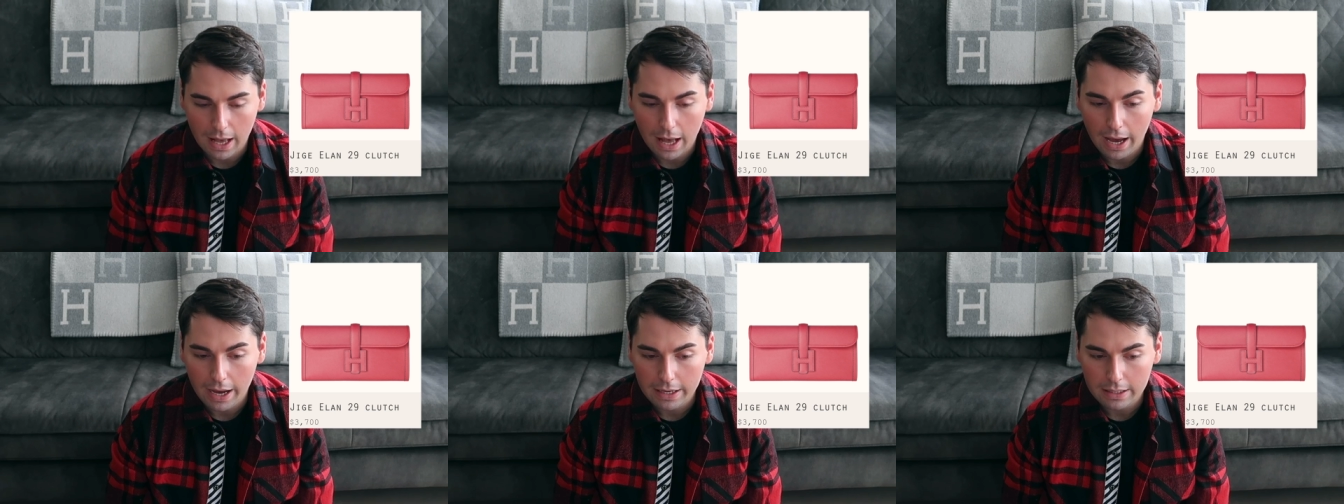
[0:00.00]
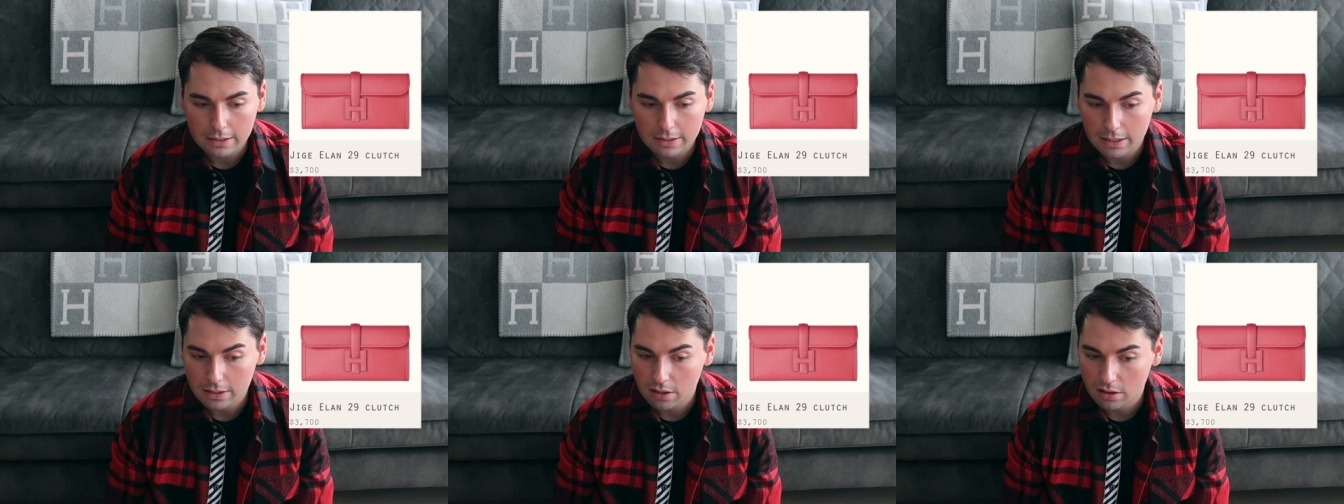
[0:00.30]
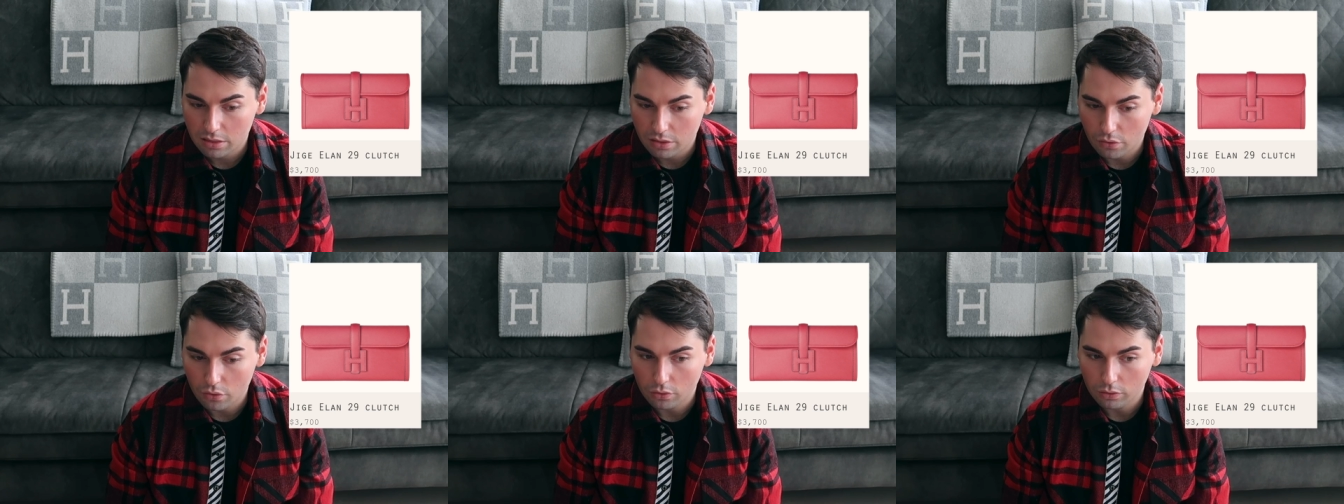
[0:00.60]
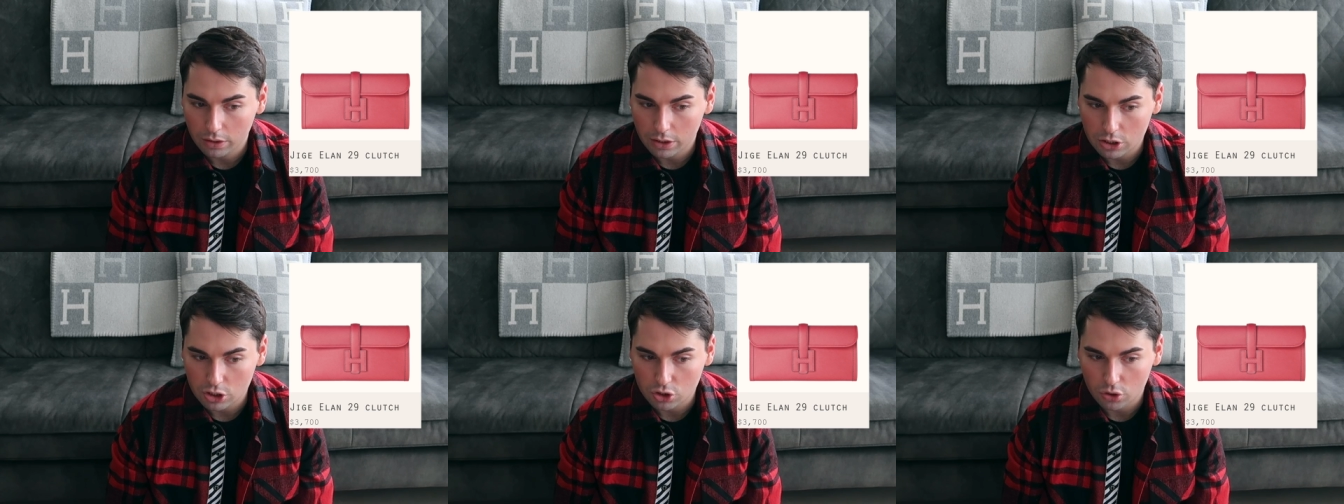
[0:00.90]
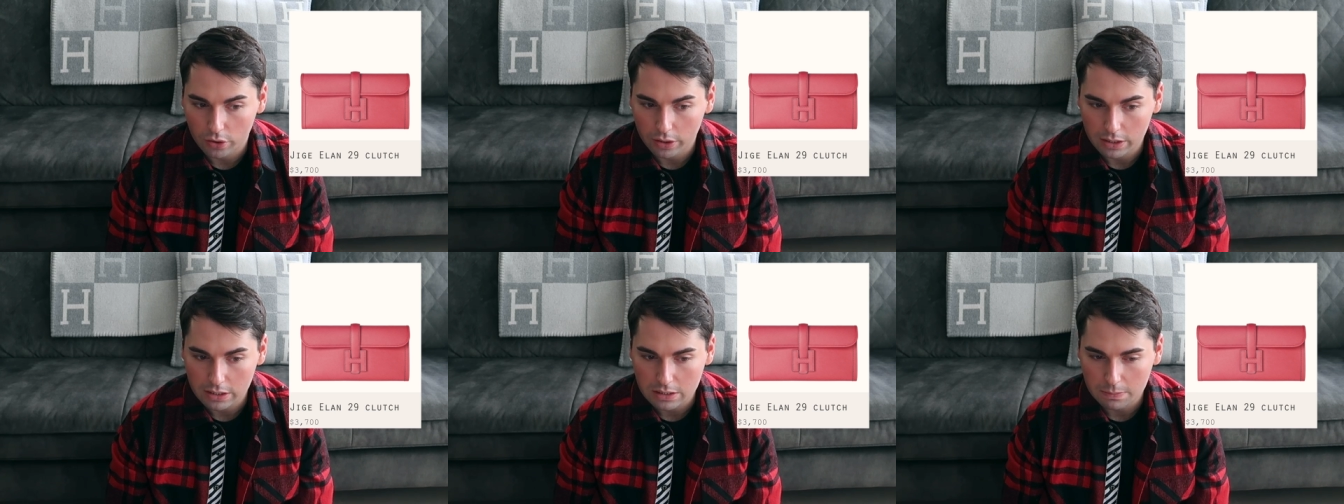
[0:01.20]
I did thoroughly
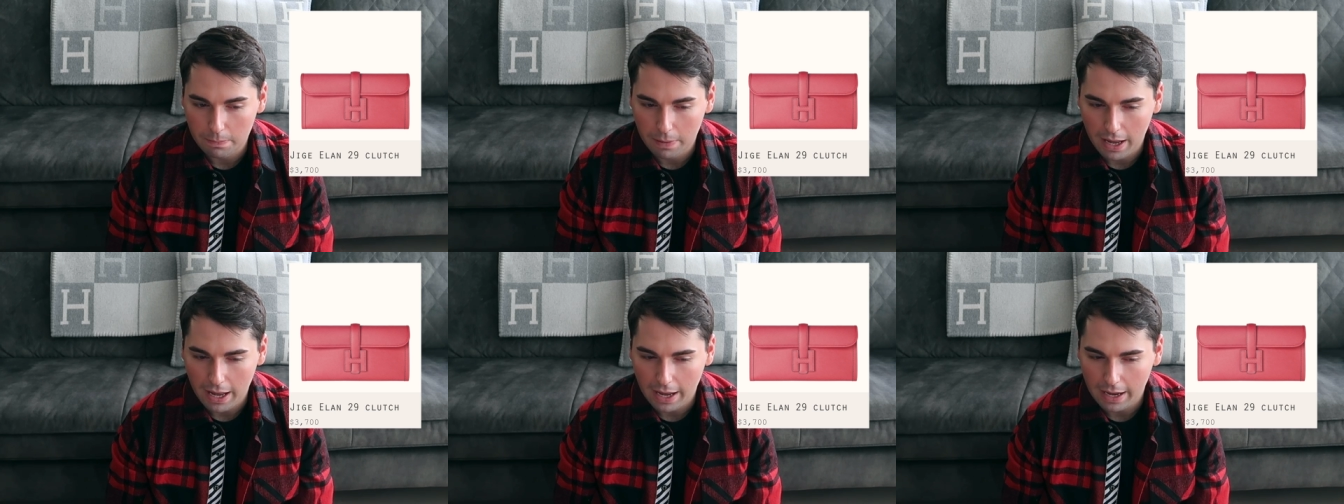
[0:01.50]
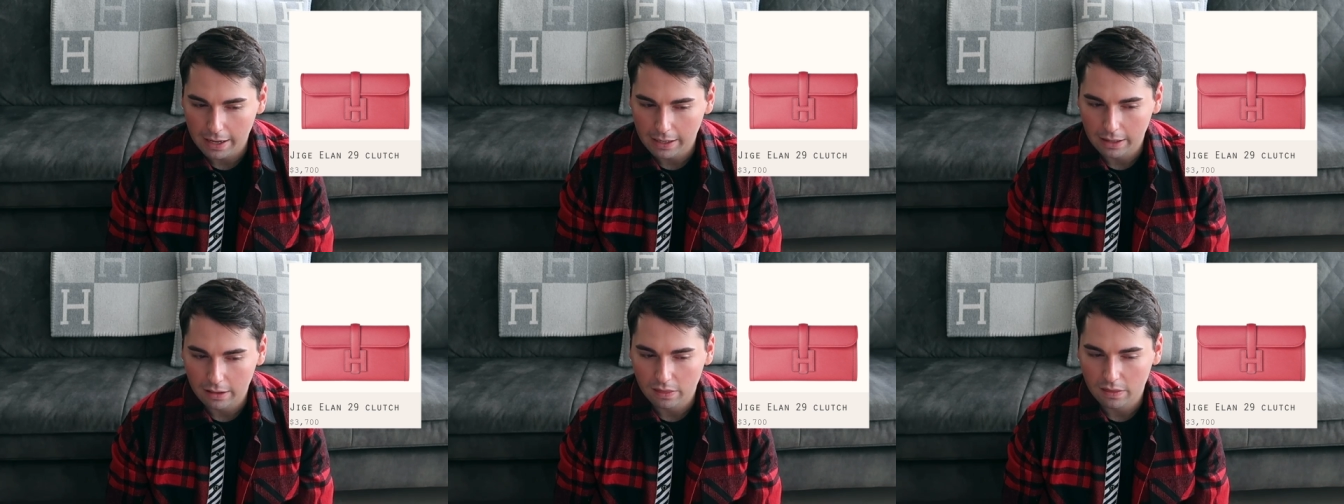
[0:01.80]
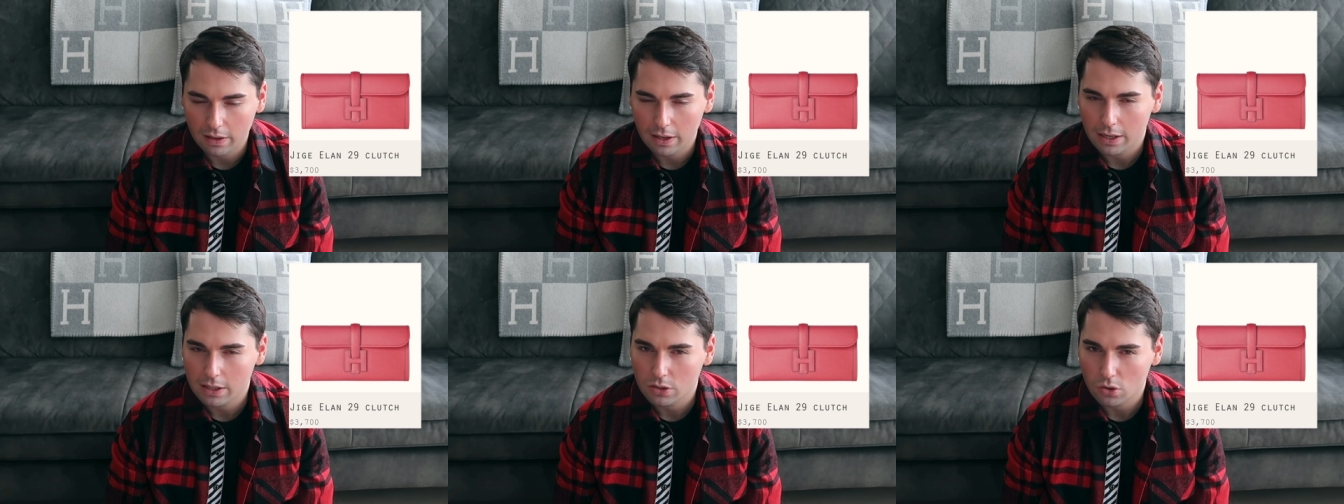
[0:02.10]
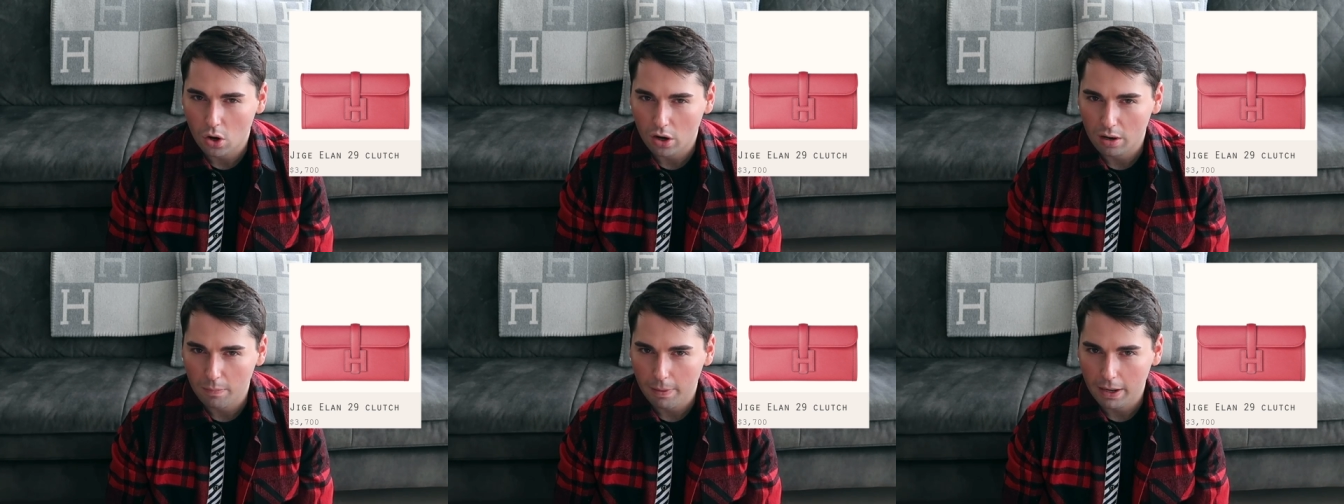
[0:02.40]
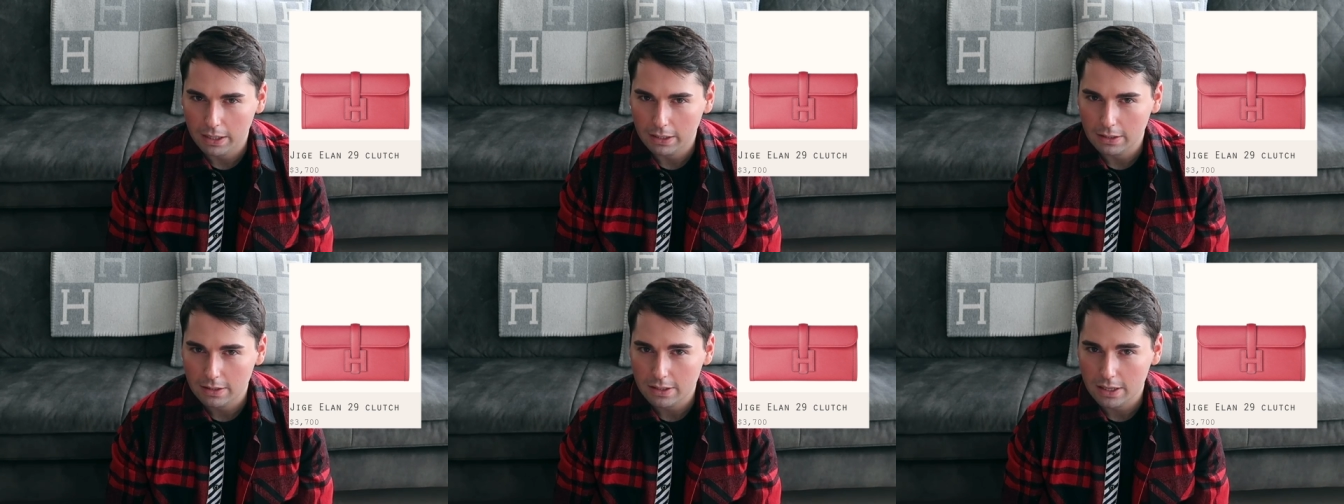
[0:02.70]
enjoy this bag, and I think I talked
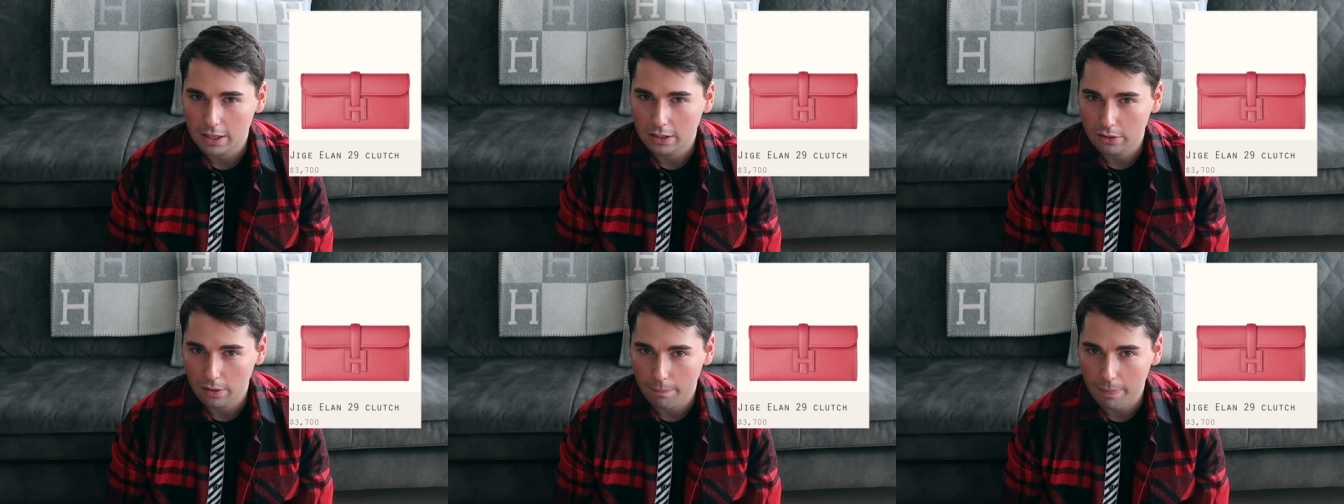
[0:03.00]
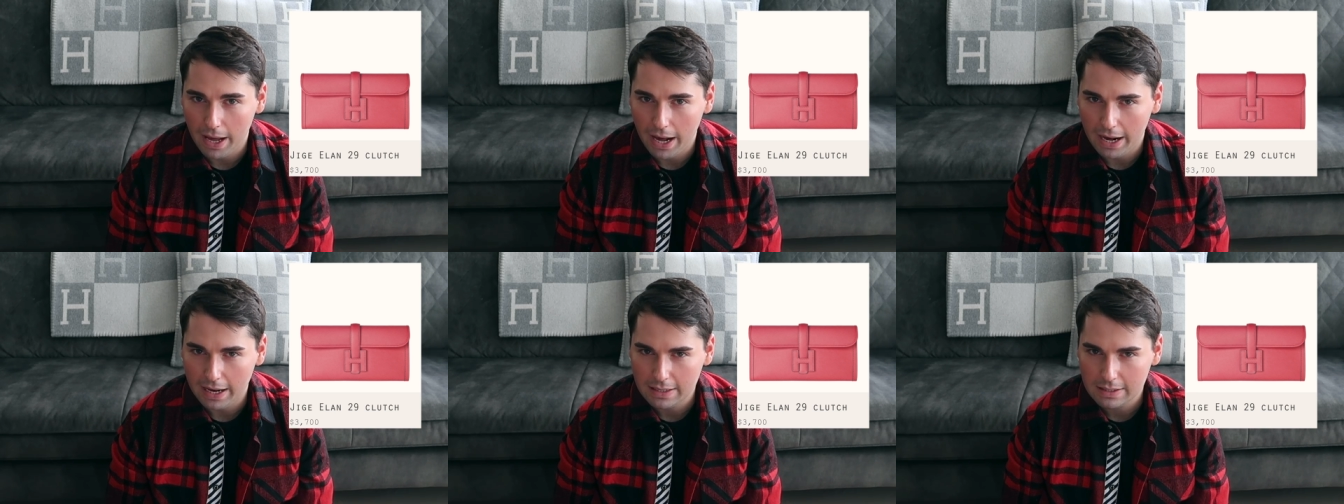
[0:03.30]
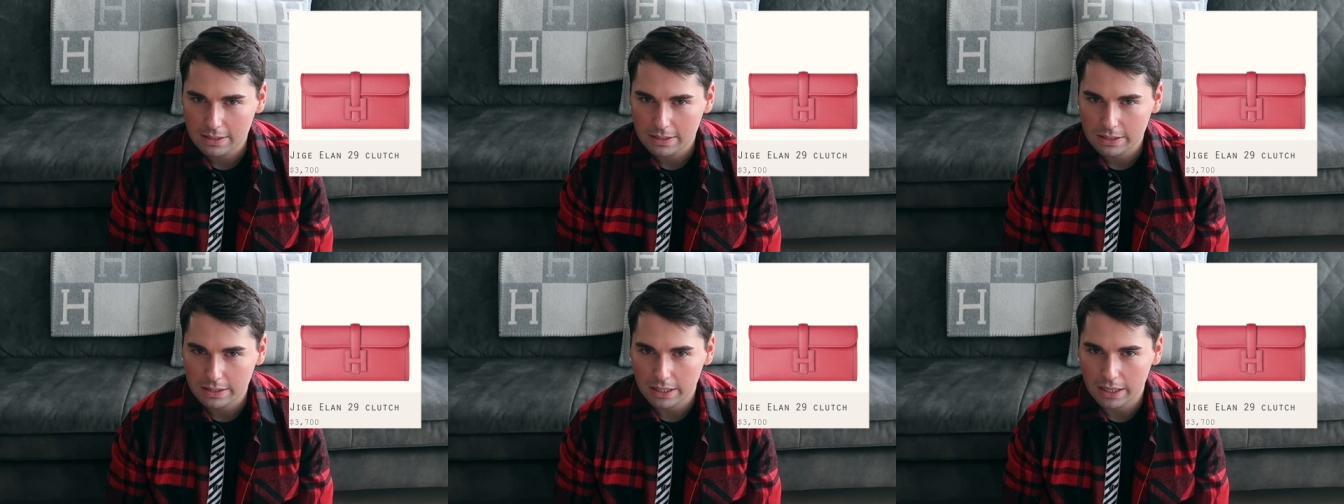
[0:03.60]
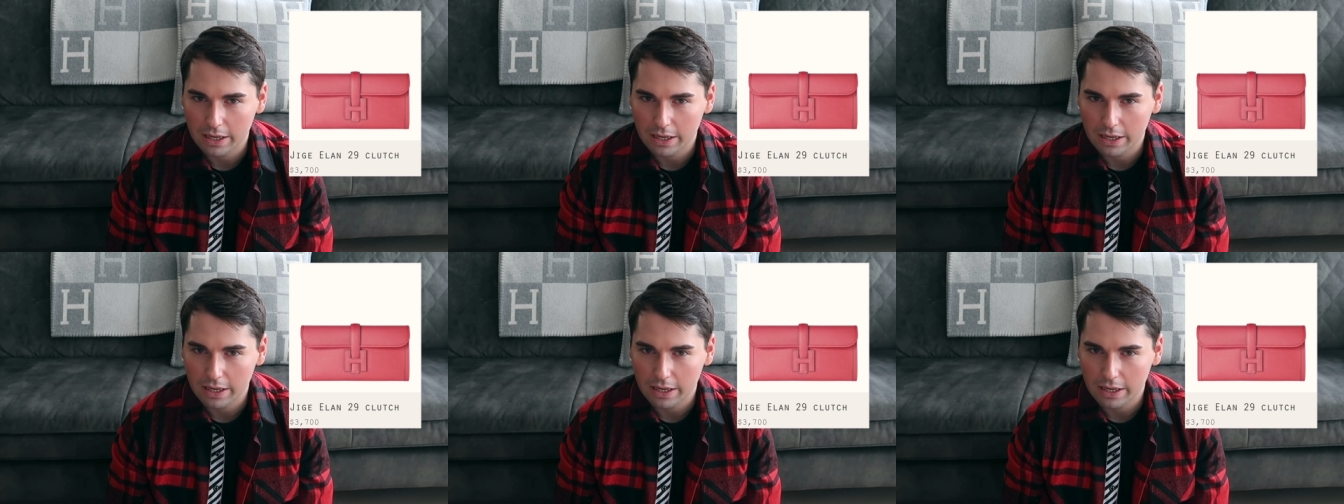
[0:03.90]
about it in the past.